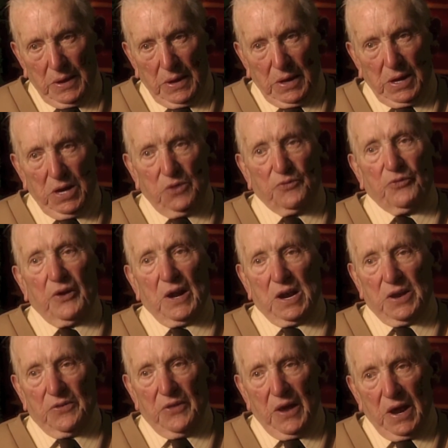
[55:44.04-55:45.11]
He'd fell
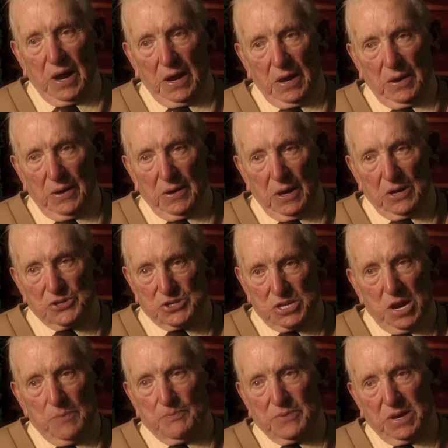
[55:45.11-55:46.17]
in there,
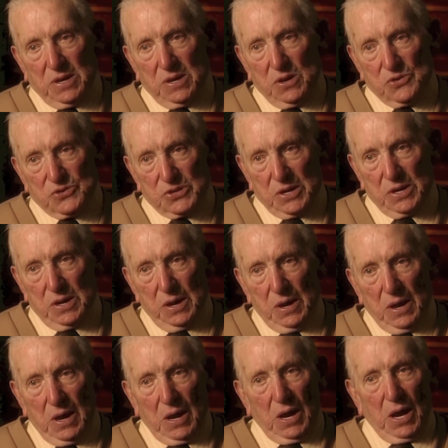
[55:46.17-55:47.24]
slipped in, you see,
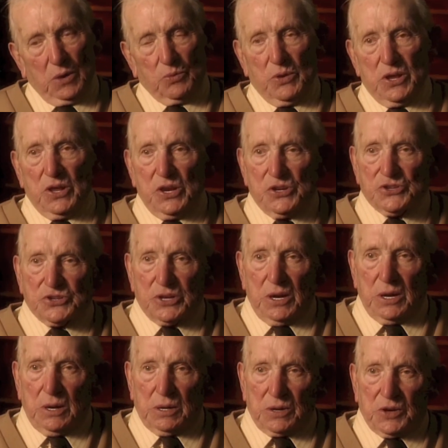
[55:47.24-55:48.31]
and with his
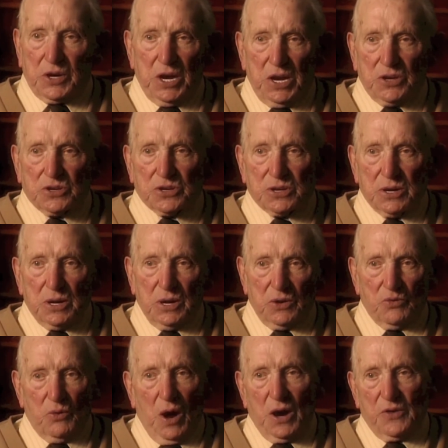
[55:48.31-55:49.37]
kit and
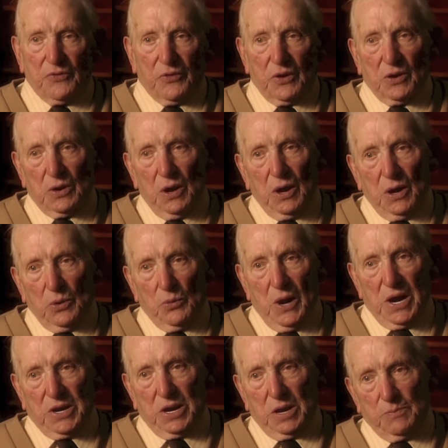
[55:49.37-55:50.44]
rifle
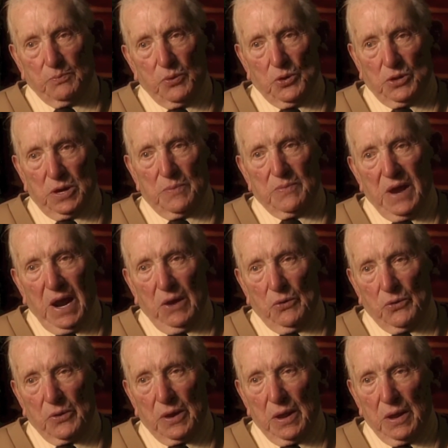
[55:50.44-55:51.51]
waded, pulled him
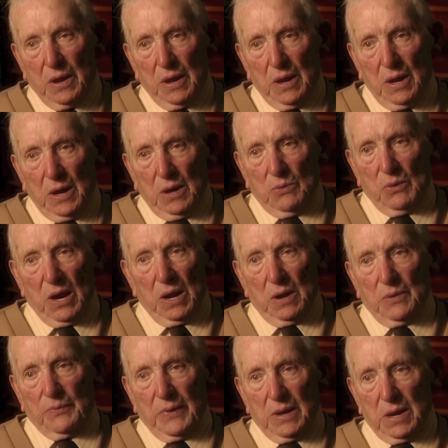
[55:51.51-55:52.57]
down.
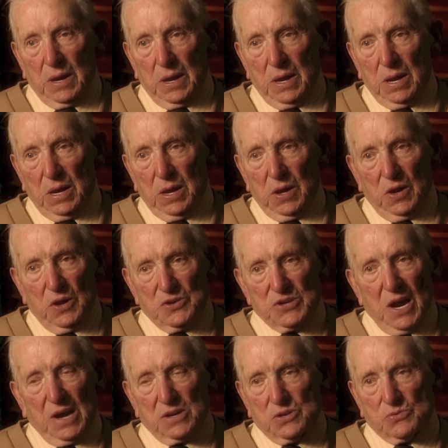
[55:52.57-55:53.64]
Well, his
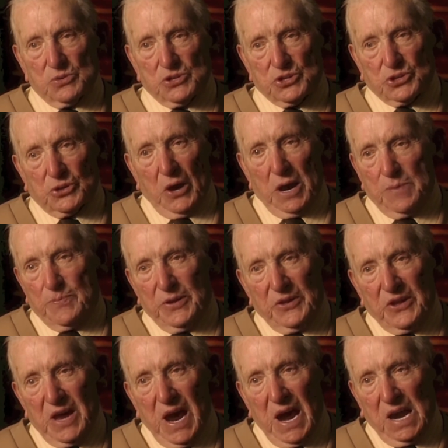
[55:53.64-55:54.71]
hands were scraping
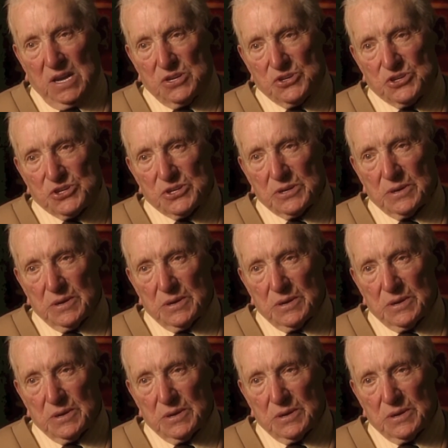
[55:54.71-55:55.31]
the edge,